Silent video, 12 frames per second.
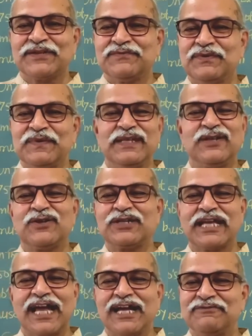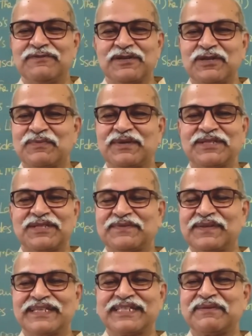We will not have much
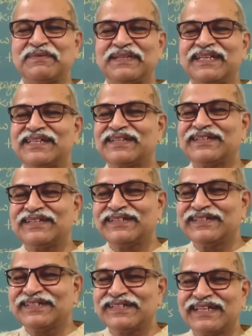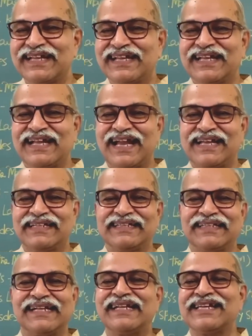of examinations and
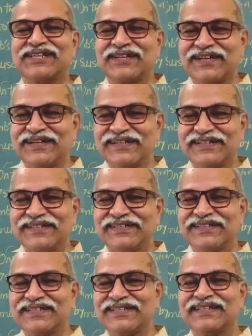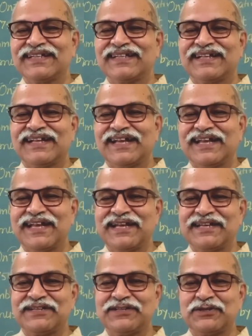gradations
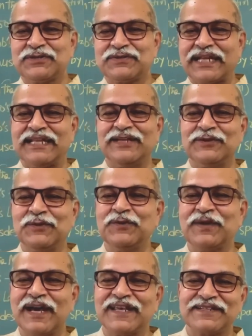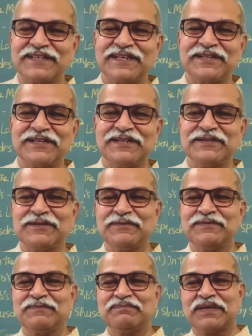and telling who has done
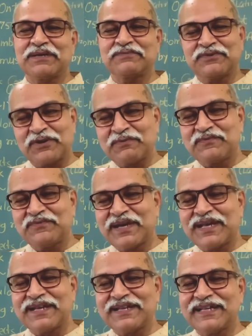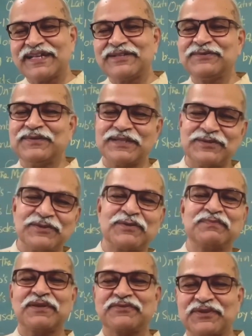performed well and who has
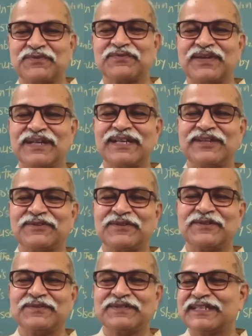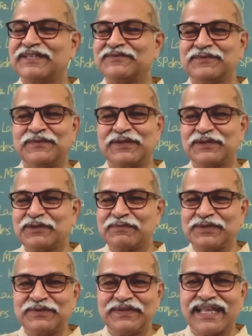not performed well and all those things. We will
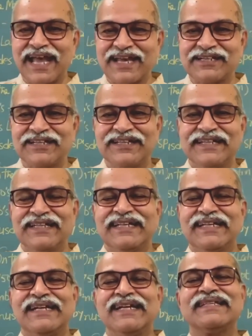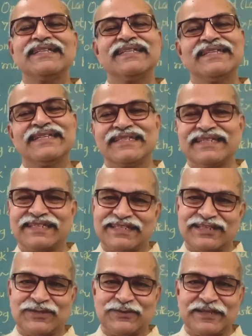not be doing that. It is
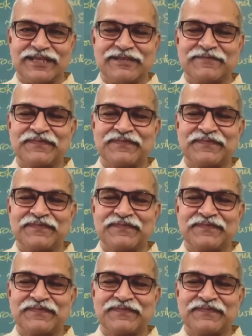just a story.